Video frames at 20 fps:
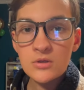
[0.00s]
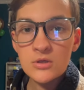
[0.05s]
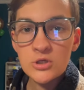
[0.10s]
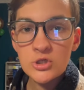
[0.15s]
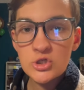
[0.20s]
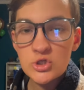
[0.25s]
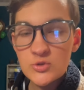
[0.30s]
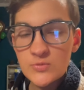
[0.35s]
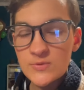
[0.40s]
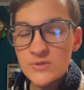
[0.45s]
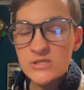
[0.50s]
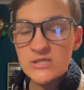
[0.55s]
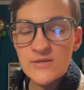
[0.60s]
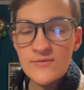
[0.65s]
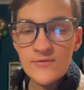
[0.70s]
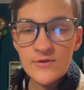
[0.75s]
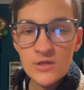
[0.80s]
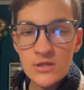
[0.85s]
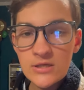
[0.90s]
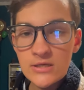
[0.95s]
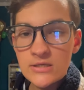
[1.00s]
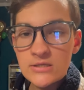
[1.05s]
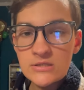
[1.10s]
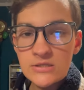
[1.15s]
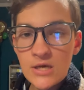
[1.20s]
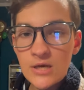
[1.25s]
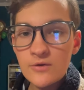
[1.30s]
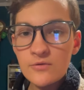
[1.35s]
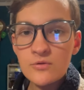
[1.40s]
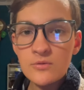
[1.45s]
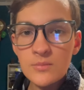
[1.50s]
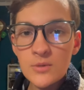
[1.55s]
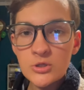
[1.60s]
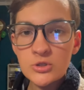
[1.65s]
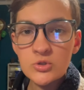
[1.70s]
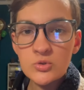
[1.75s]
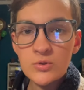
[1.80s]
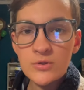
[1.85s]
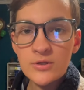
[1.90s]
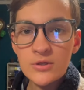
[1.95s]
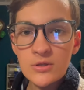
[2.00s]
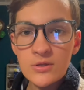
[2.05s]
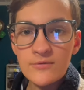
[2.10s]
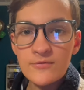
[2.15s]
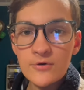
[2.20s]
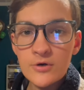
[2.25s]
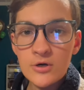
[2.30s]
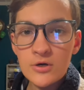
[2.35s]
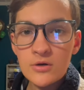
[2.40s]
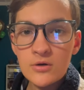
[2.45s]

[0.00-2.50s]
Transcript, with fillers: specifically inside of the muscle and the liver,